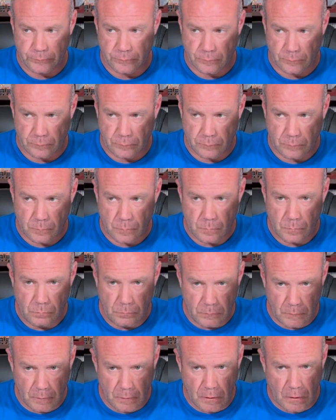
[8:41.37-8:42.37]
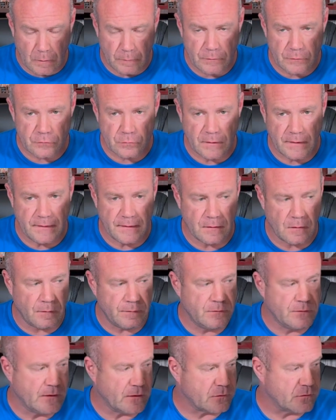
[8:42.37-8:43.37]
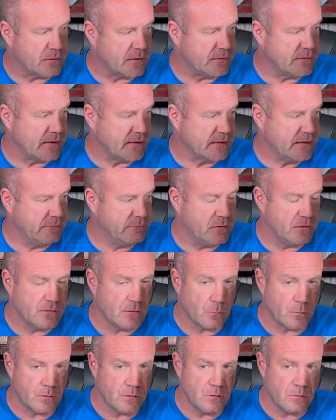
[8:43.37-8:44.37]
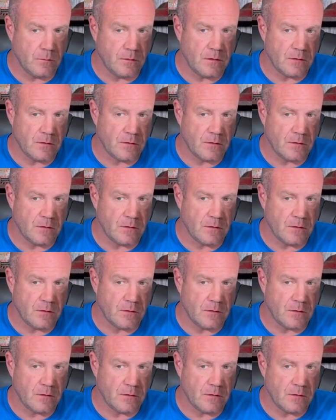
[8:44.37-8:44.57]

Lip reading: all this training and all these exercise activities that we're doing, it's almost like